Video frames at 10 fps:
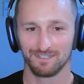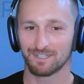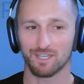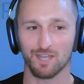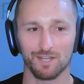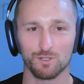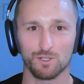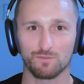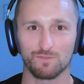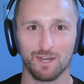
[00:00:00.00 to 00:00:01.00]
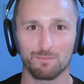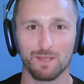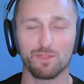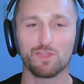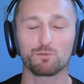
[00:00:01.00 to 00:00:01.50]
God, you just fired me
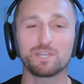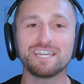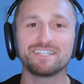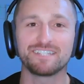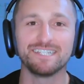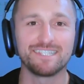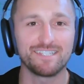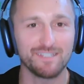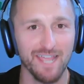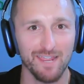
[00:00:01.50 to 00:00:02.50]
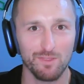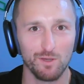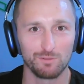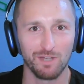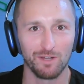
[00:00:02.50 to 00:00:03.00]
up. 3 is insane
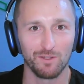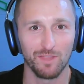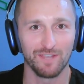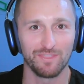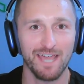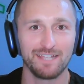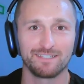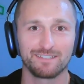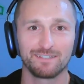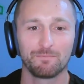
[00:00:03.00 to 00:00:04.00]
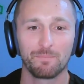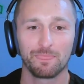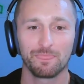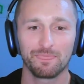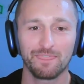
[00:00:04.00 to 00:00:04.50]
though, Donald. Like that's
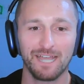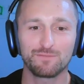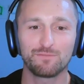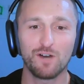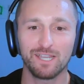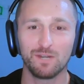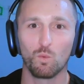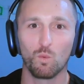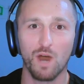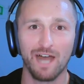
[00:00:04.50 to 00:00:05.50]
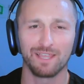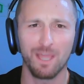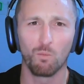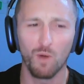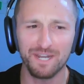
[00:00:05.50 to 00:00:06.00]
fucking wild. Yeah.
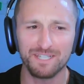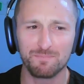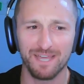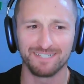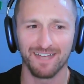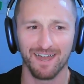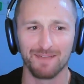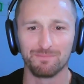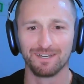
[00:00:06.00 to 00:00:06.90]
What is bedtime?